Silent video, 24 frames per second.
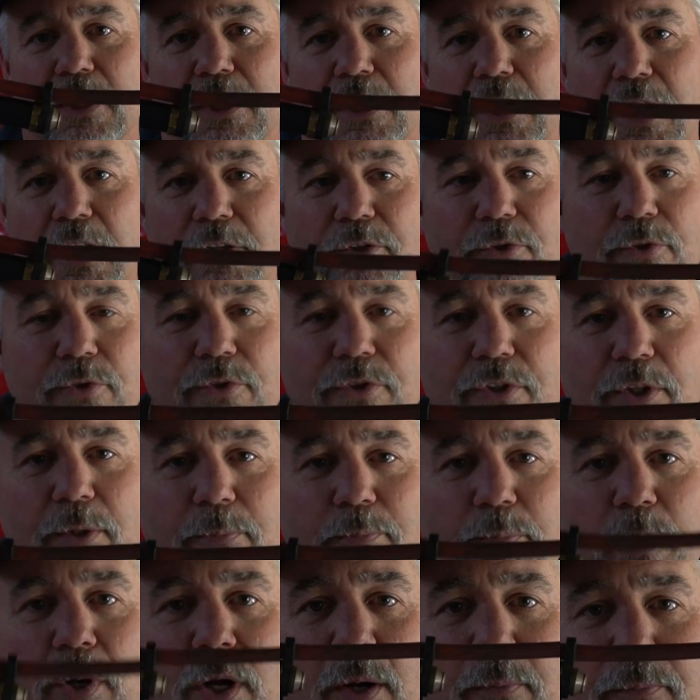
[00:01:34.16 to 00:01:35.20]
and use their
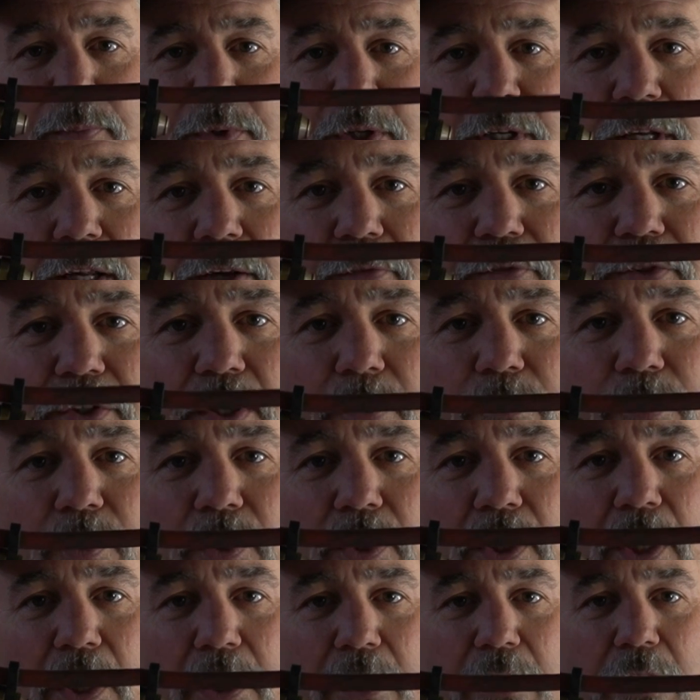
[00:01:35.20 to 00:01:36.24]
pump. They'd have
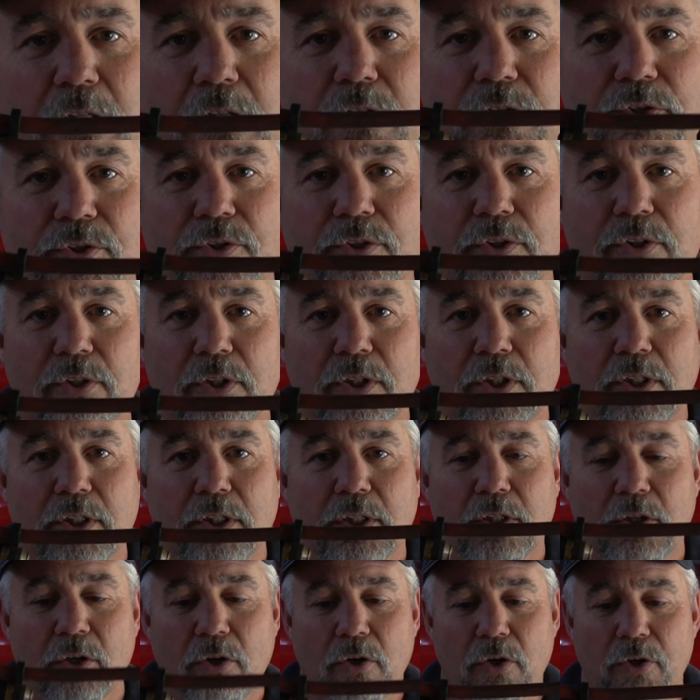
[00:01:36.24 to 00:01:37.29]
something like this
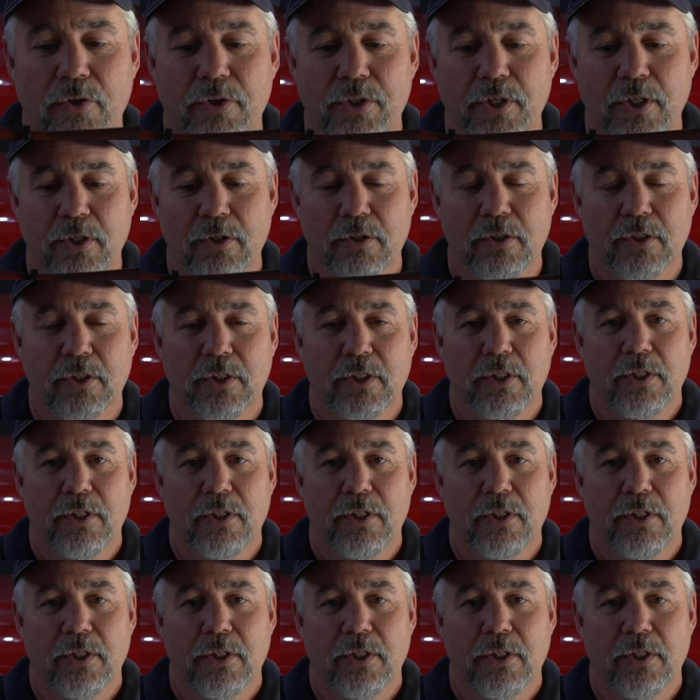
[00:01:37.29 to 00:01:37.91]
on there.